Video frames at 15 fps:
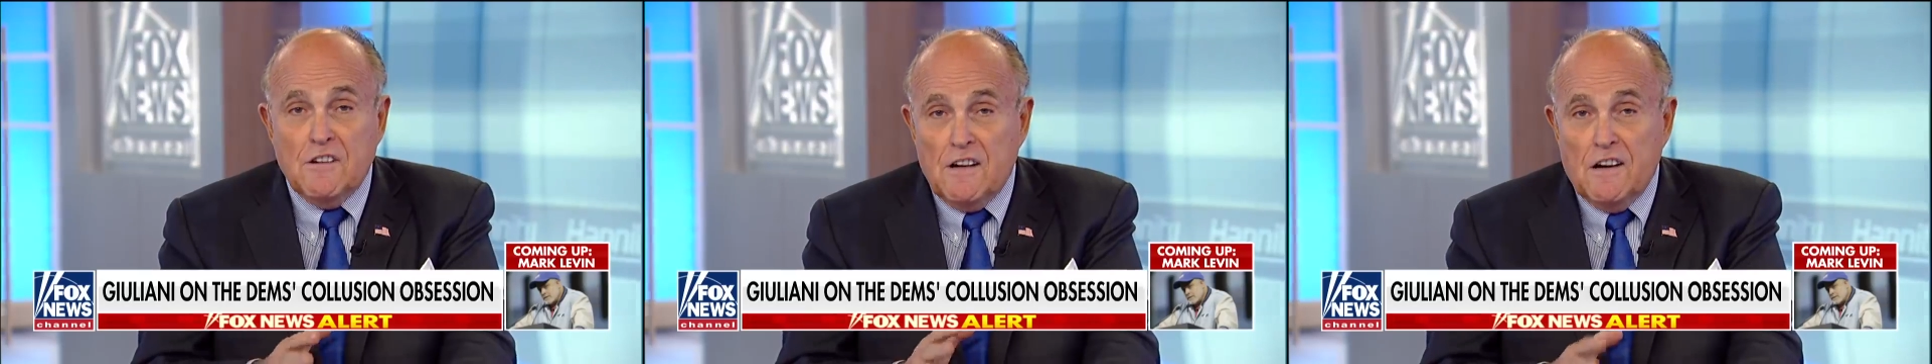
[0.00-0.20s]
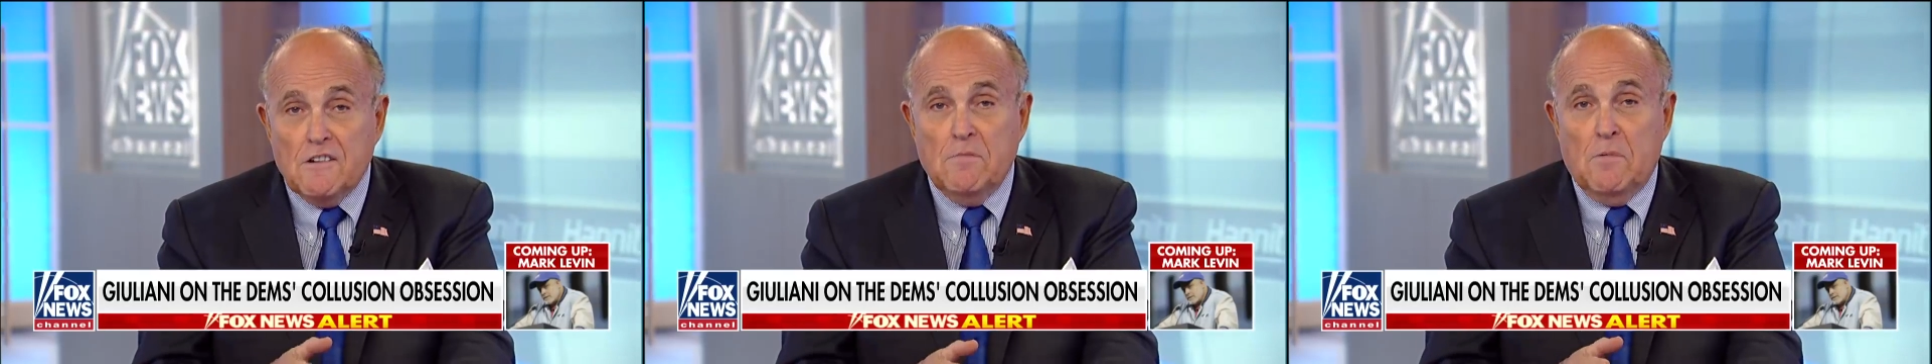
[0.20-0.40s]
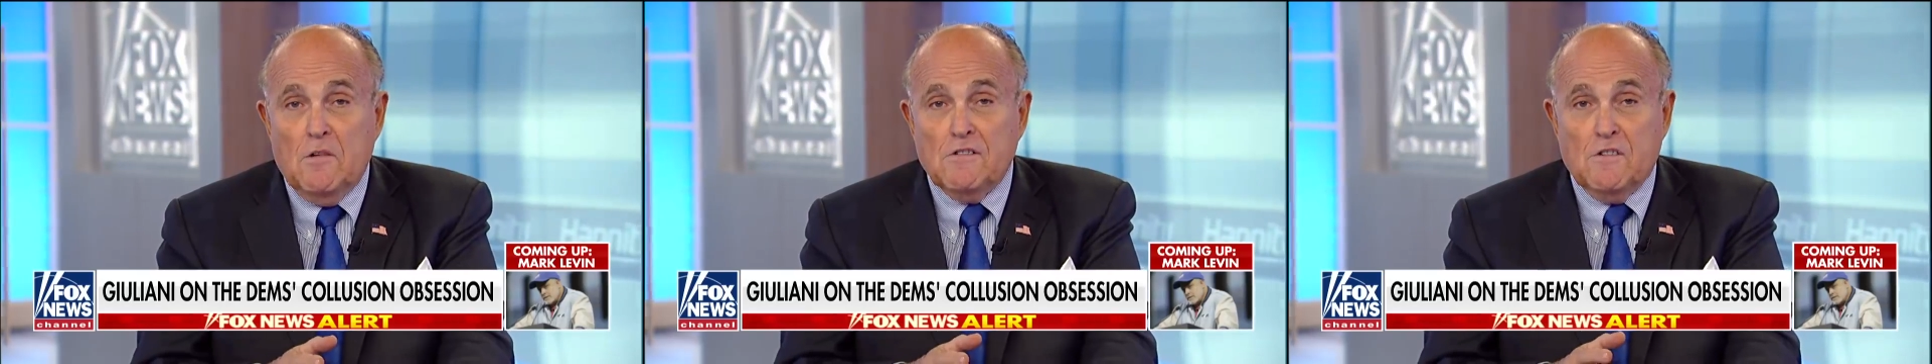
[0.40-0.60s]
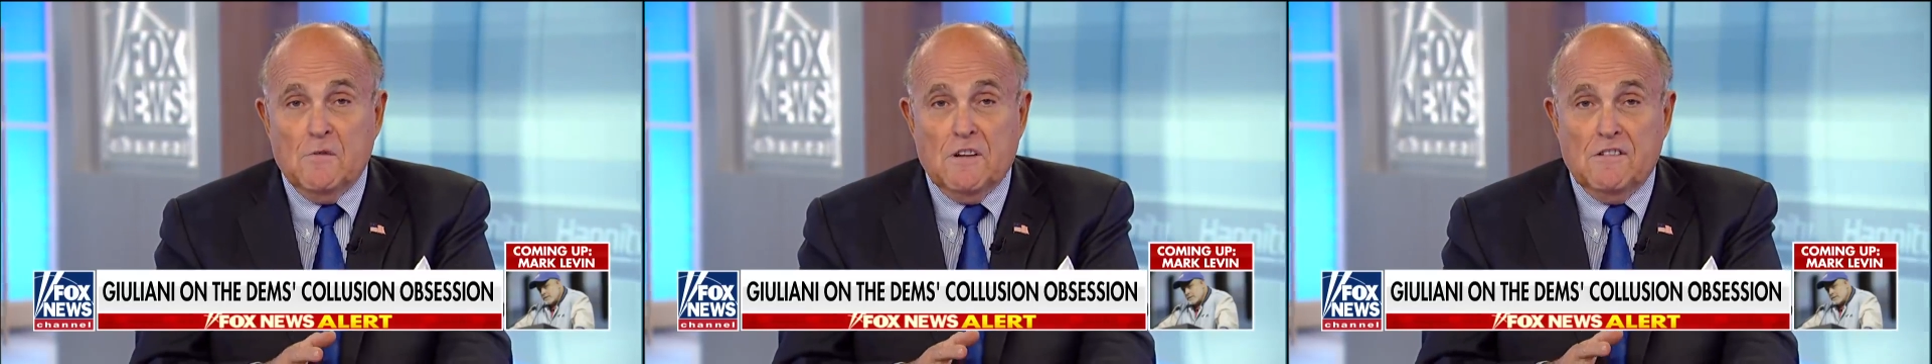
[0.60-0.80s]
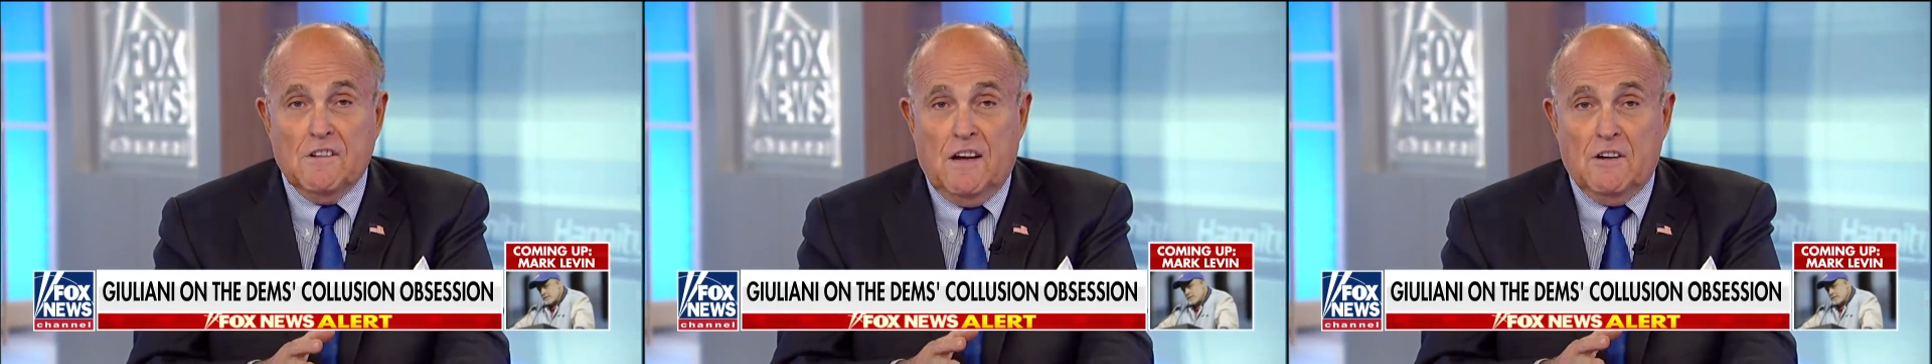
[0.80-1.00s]
are not supposed to
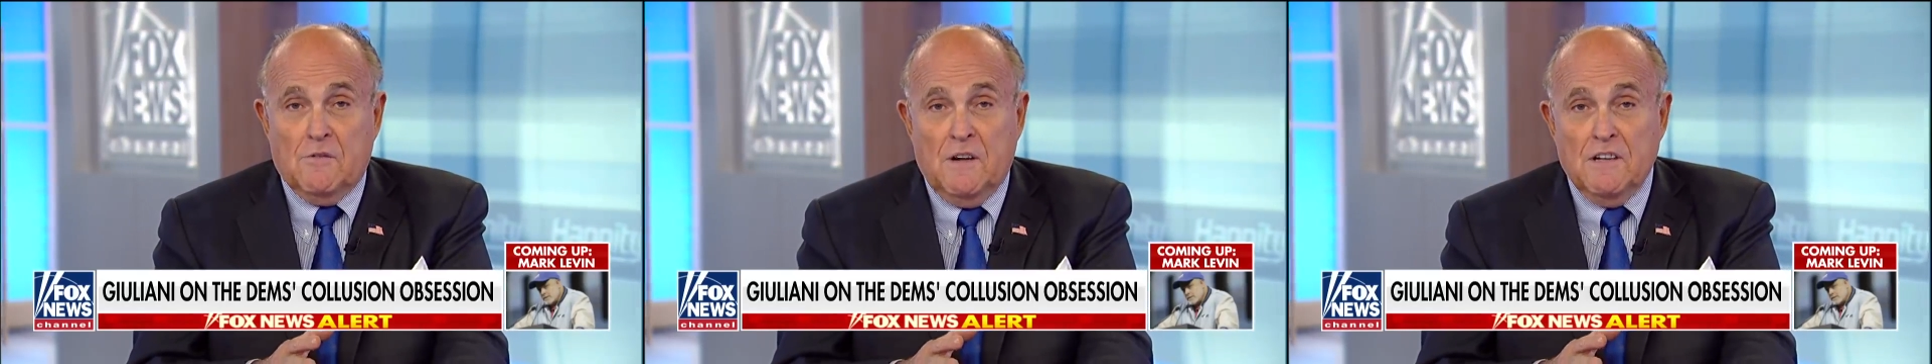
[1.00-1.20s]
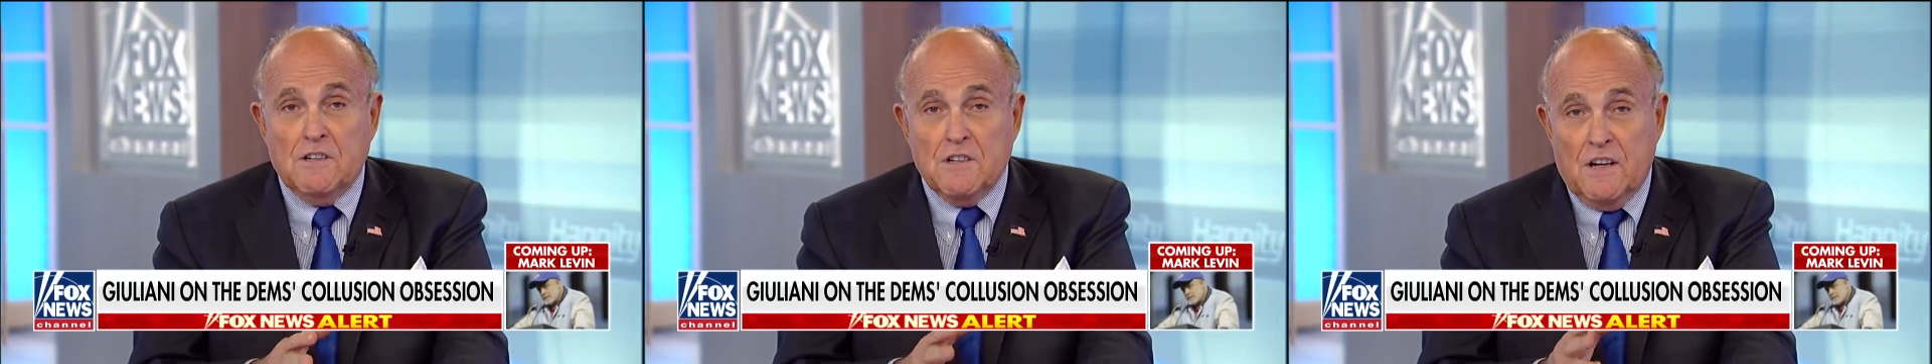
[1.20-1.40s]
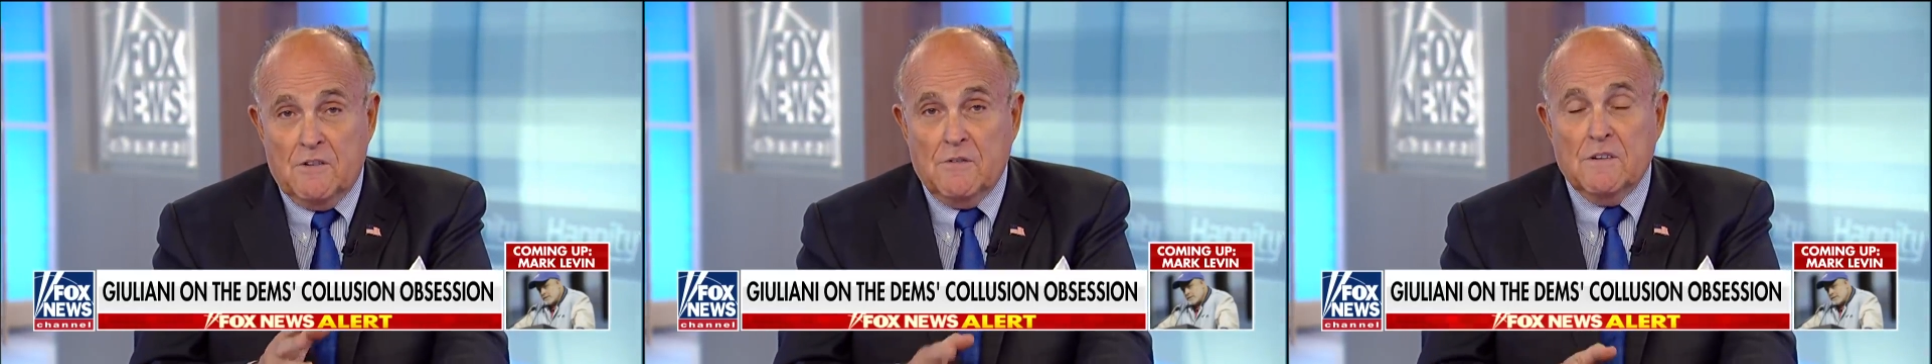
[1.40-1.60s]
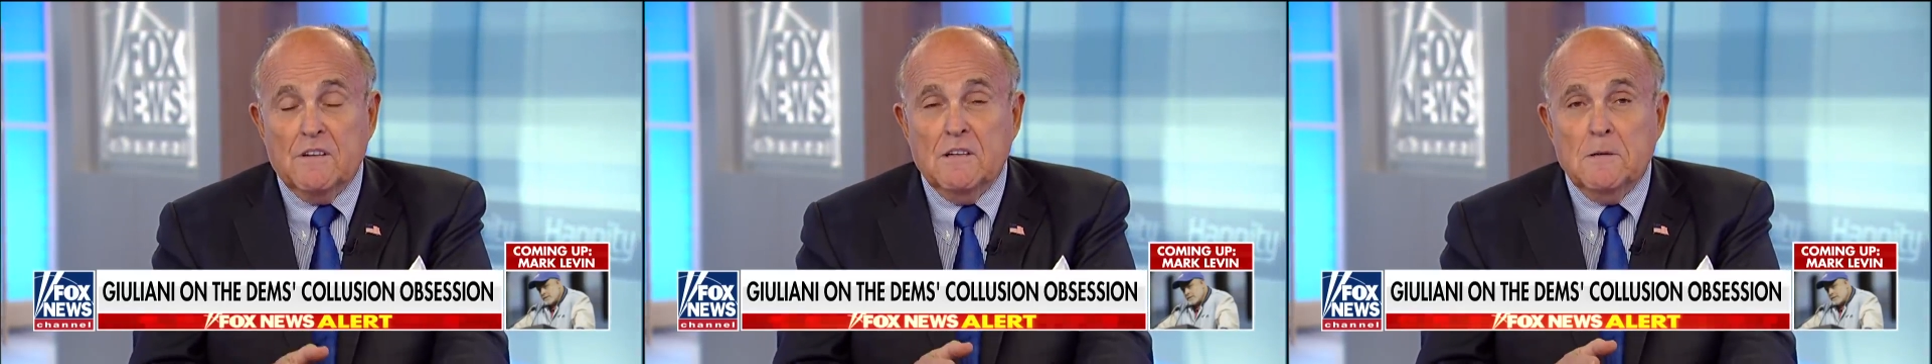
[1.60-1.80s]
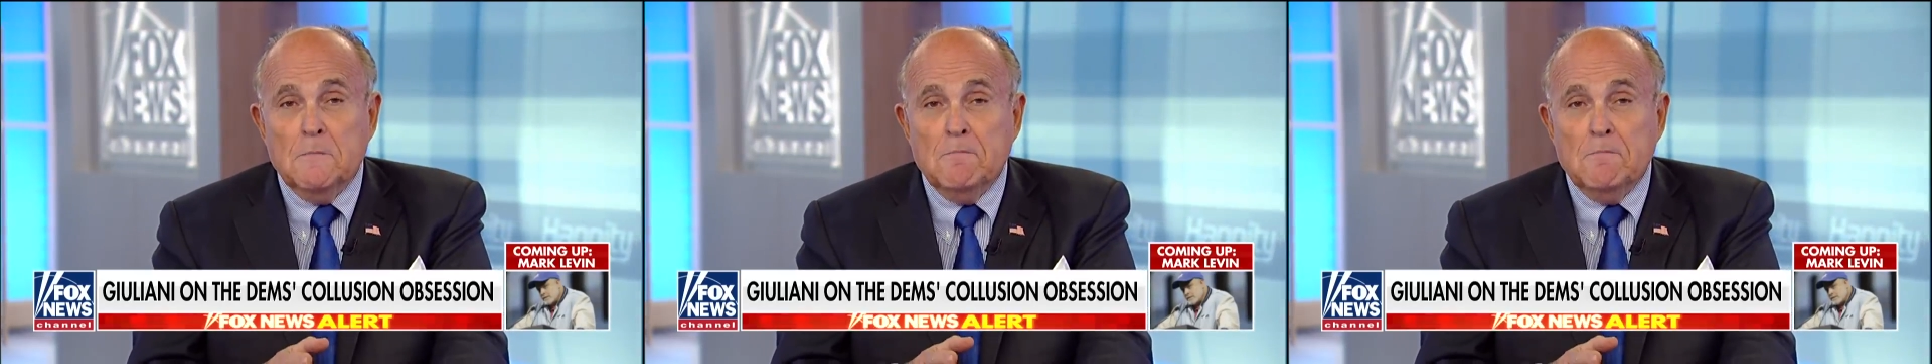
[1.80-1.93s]
exonerate generally.